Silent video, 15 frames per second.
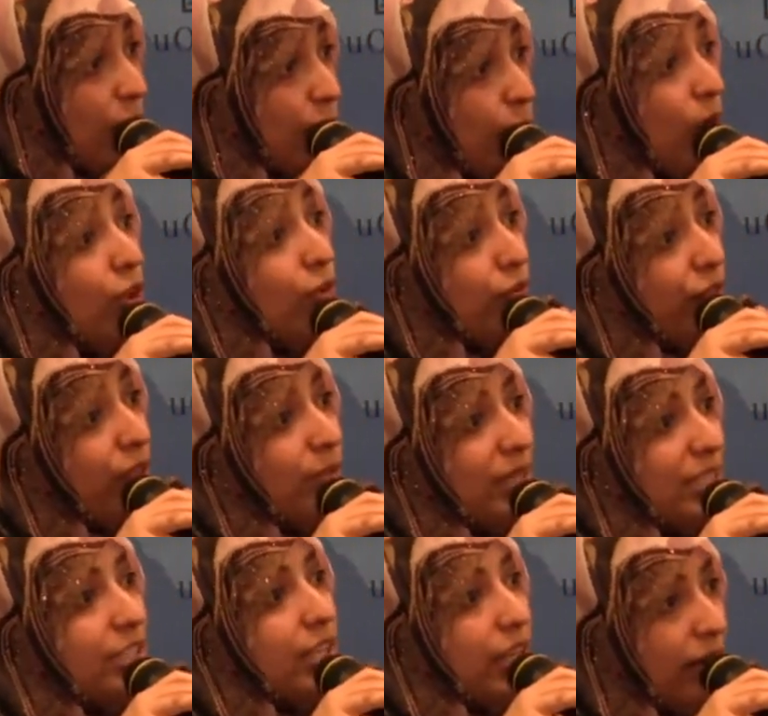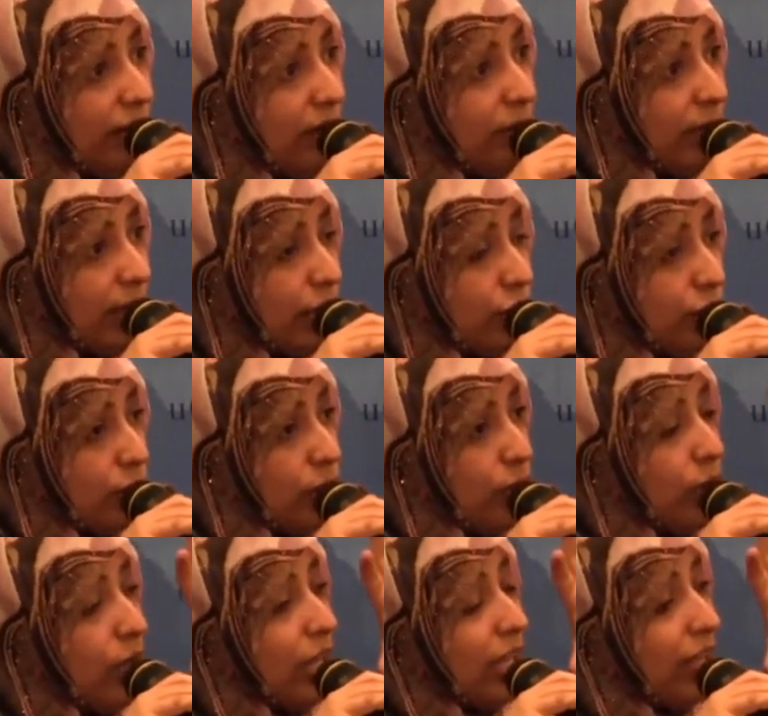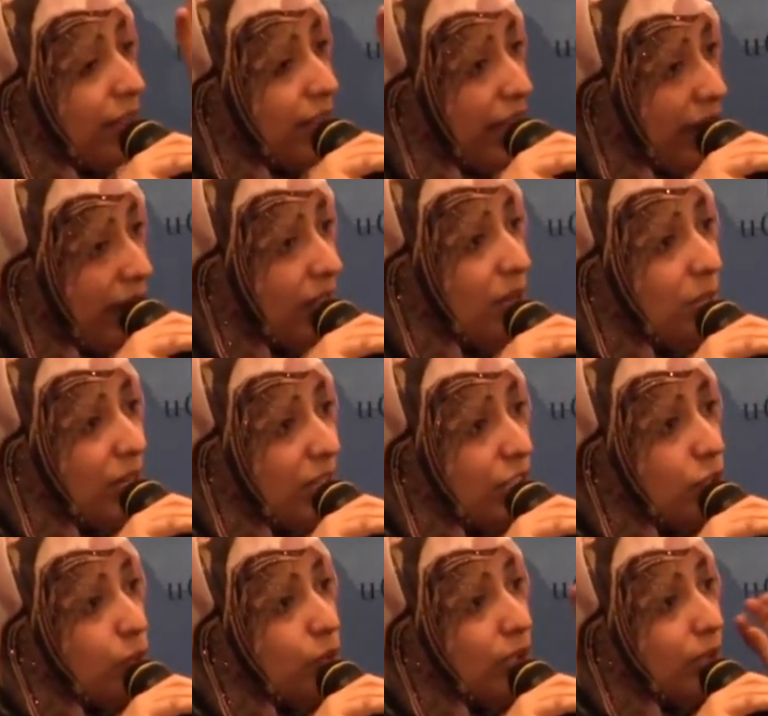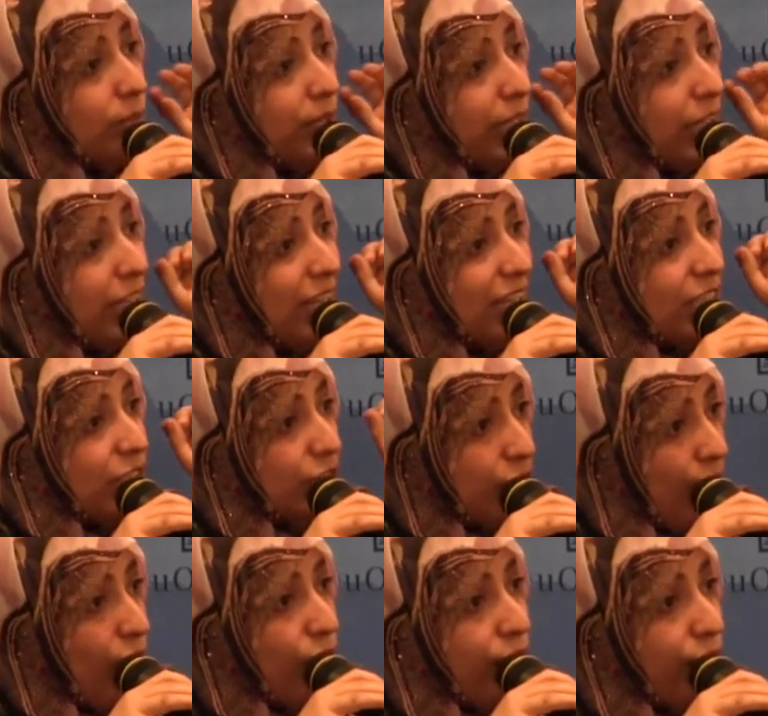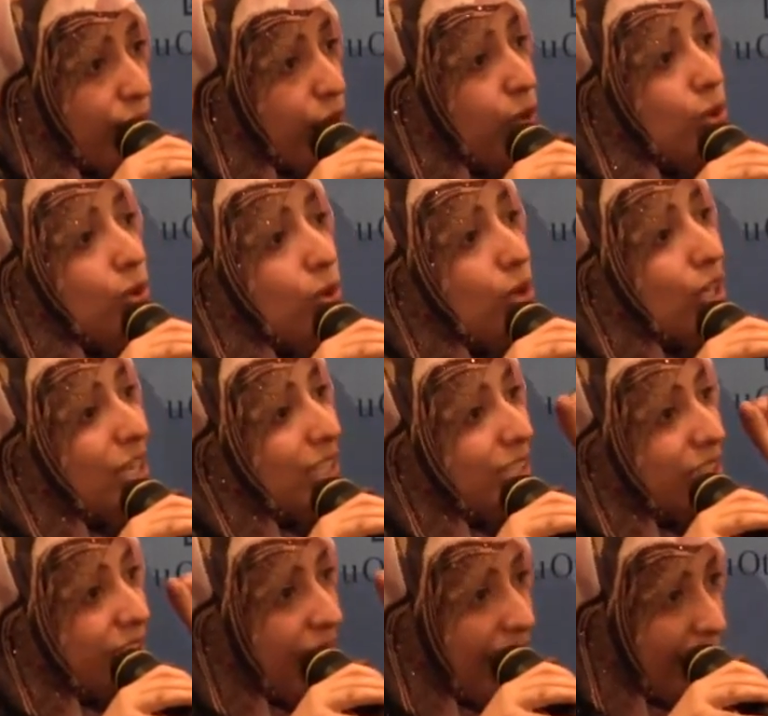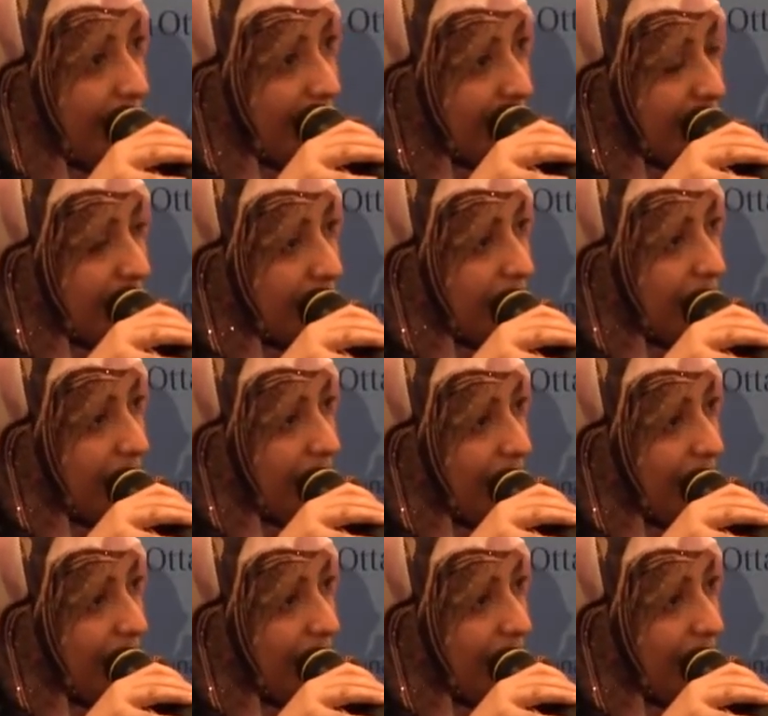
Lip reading: One of them is early marriage. So the early marriage will be solved through child